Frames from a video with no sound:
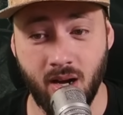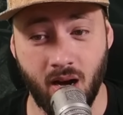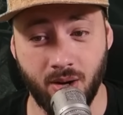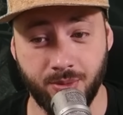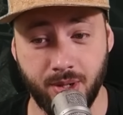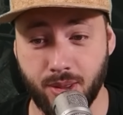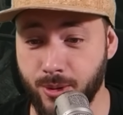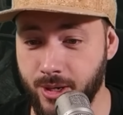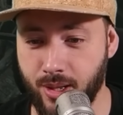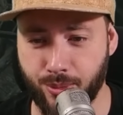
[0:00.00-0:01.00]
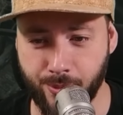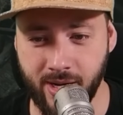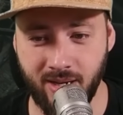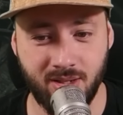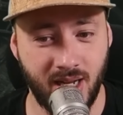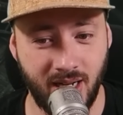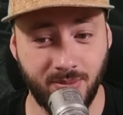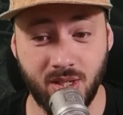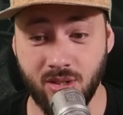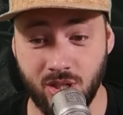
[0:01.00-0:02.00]
133
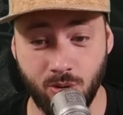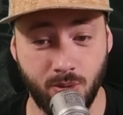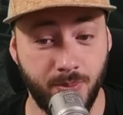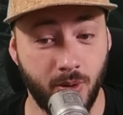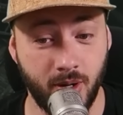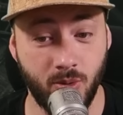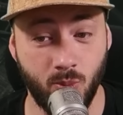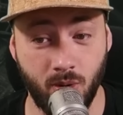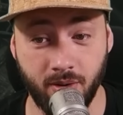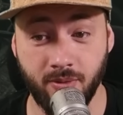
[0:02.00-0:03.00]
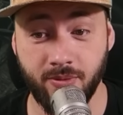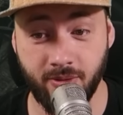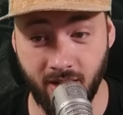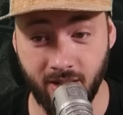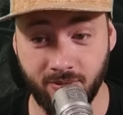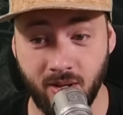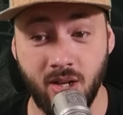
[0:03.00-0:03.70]
times 0.15,